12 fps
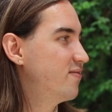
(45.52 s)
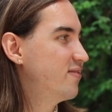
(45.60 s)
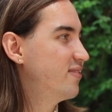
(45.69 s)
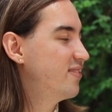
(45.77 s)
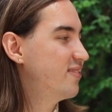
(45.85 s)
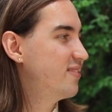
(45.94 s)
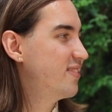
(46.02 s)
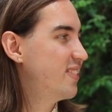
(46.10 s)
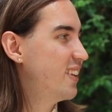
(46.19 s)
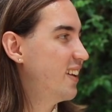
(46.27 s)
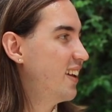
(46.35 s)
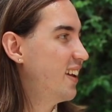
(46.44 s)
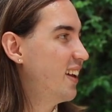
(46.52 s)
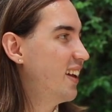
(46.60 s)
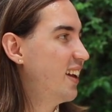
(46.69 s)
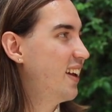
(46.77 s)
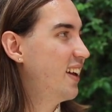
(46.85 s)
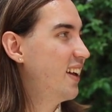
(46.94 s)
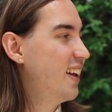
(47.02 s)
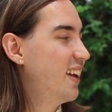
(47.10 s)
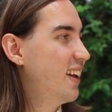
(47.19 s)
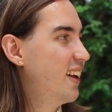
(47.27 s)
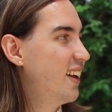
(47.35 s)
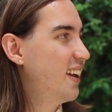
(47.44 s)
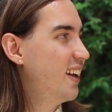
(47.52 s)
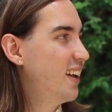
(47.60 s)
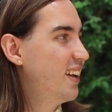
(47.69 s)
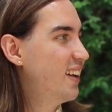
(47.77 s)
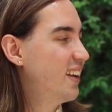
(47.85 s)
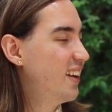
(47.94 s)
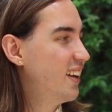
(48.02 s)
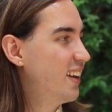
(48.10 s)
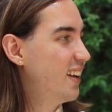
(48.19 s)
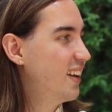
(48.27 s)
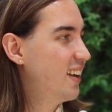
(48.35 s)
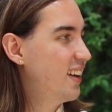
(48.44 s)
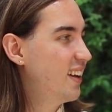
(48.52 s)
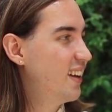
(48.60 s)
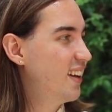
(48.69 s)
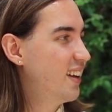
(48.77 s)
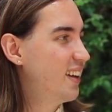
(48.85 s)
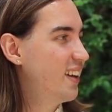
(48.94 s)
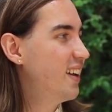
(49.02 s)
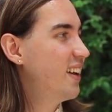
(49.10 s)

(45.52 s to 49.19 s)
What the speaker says: This person isn't speaking.